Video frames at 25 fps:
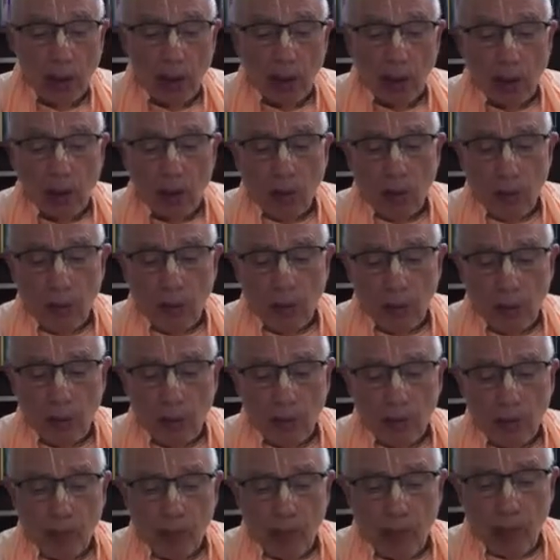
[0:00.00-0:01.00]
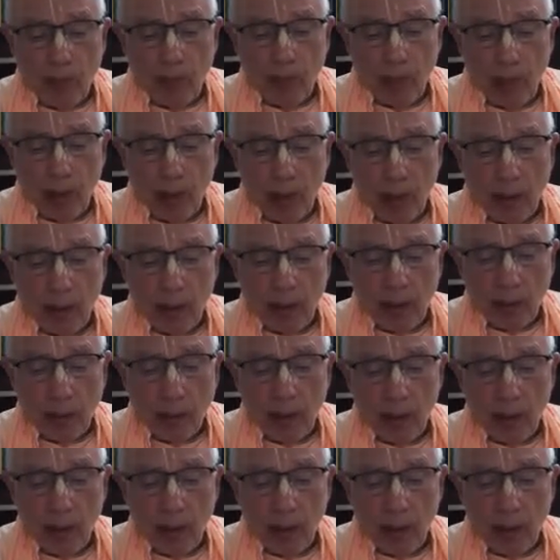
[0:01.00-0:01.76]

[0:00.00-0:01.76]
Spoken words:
Gopi preme kore